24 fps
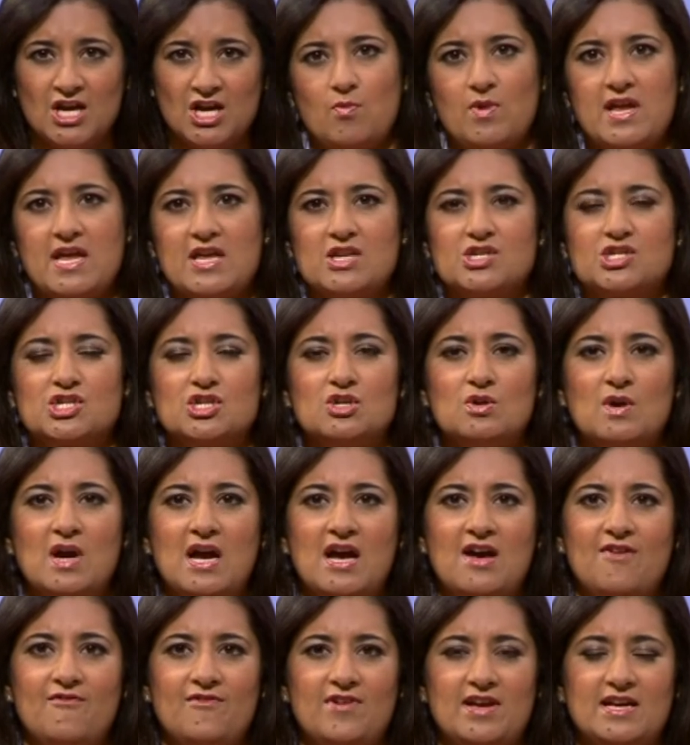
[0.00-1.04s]
We do
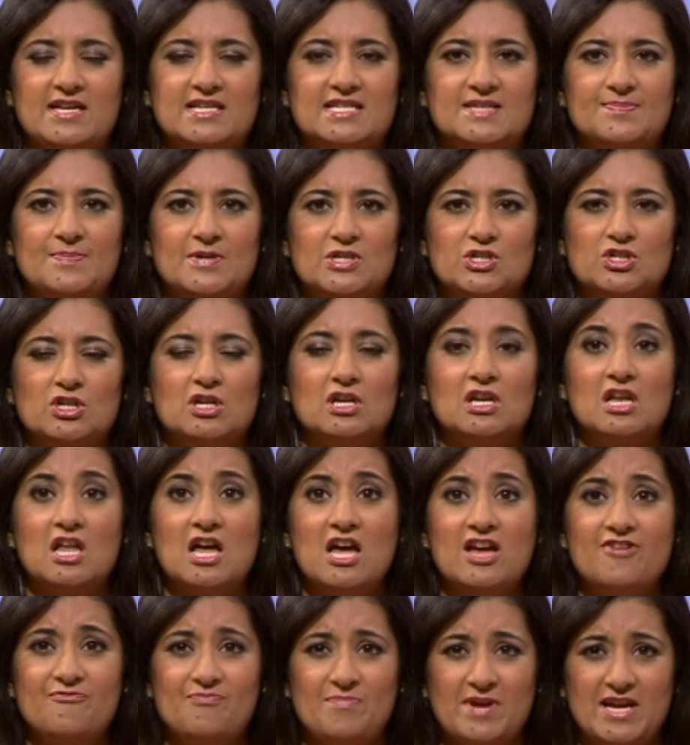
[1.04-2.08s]
have a special
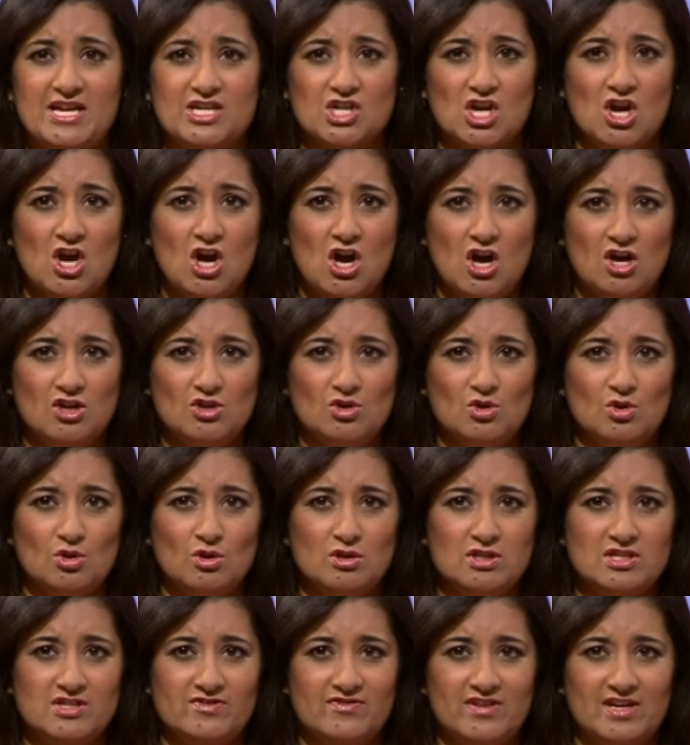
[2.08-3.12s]
live page on
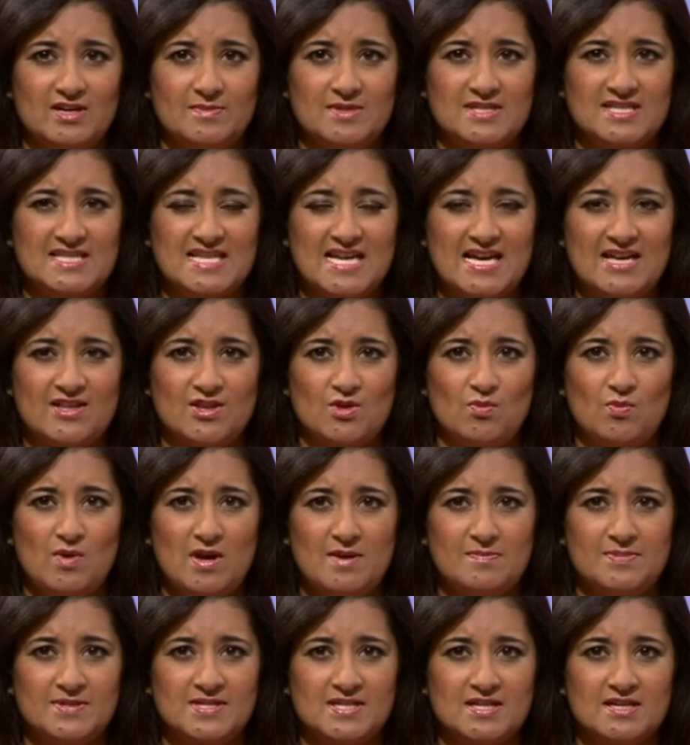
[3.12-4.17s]
all the developments at the
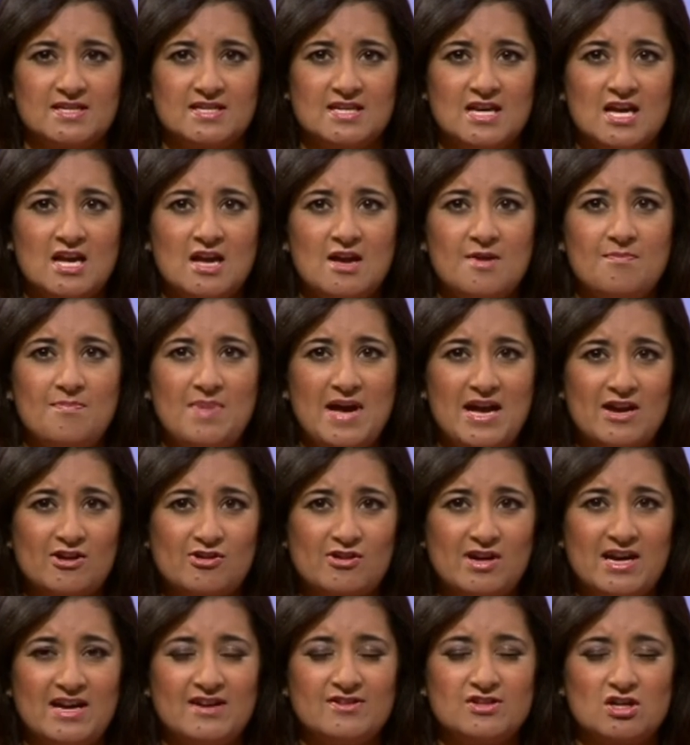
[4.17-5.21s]
website,
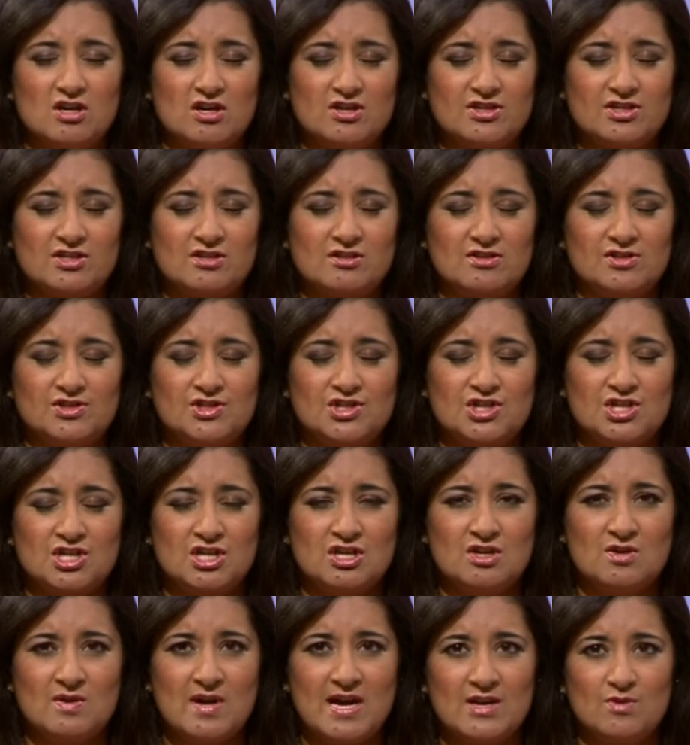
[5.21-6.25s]
background articles
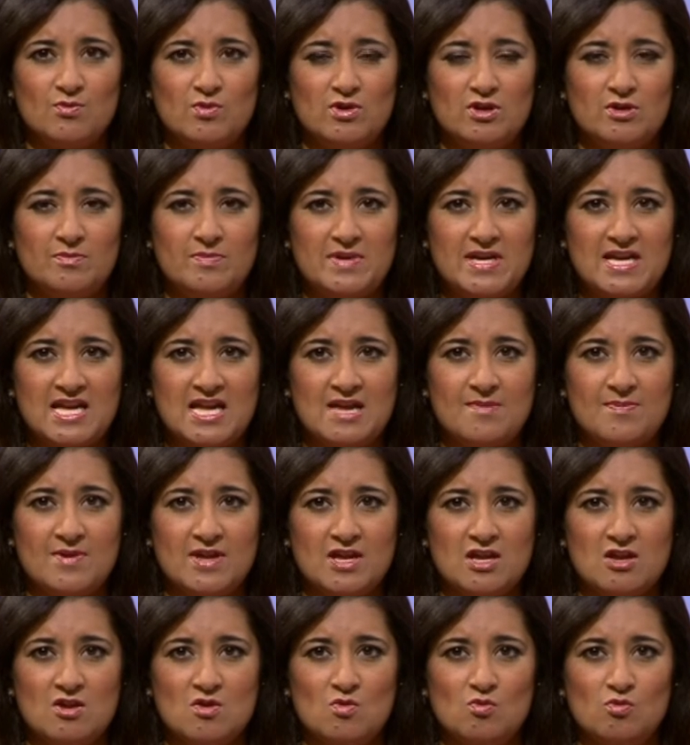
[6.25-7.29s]
too, and we'll be
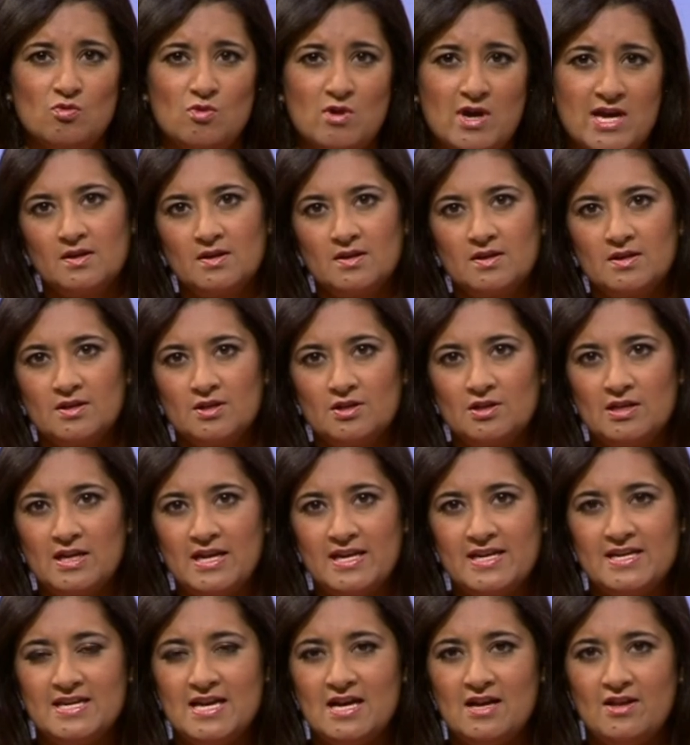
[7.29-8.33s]
keeping you right.
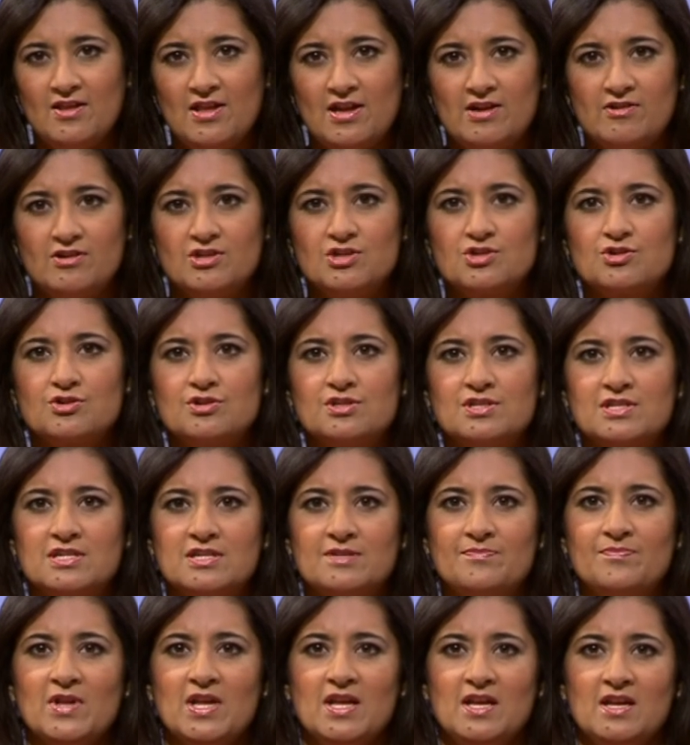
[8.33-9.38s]
Yolande Nell there in
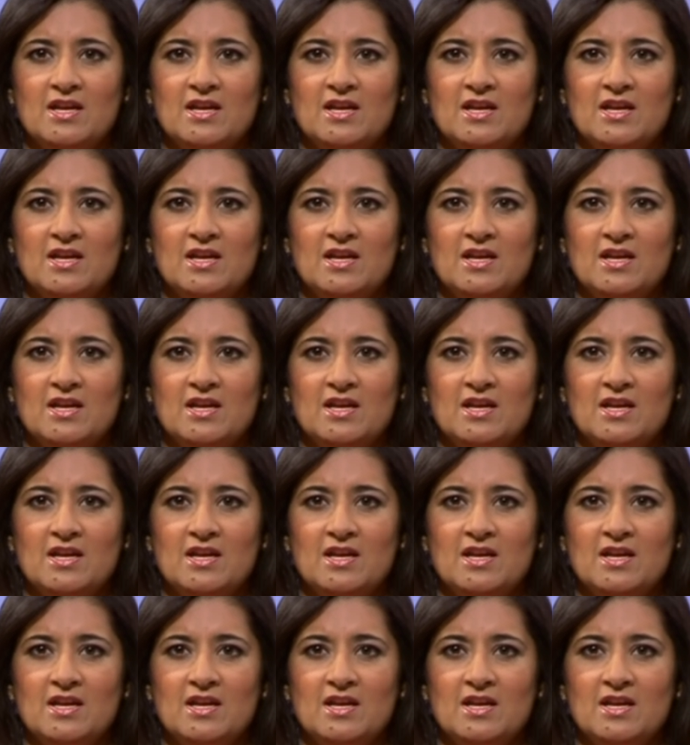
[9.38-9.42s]
Jerusalem.